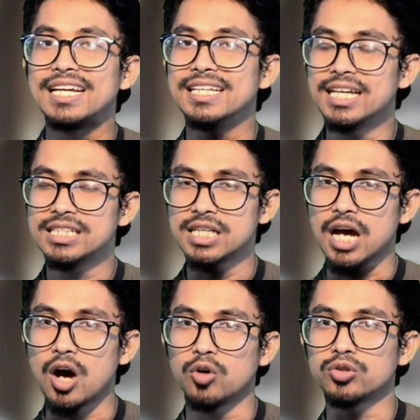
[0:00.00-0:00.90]
get
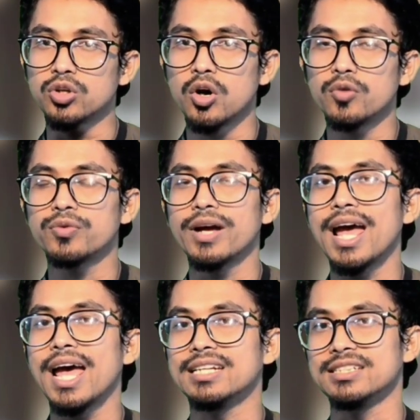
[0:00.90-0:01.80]
out of
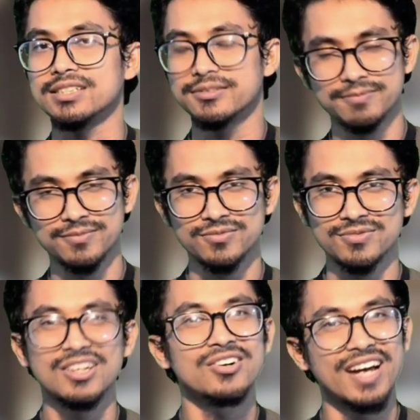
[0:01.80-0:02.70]
hand,
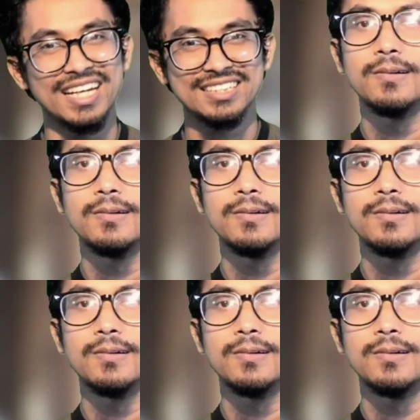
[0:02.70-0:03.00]
right?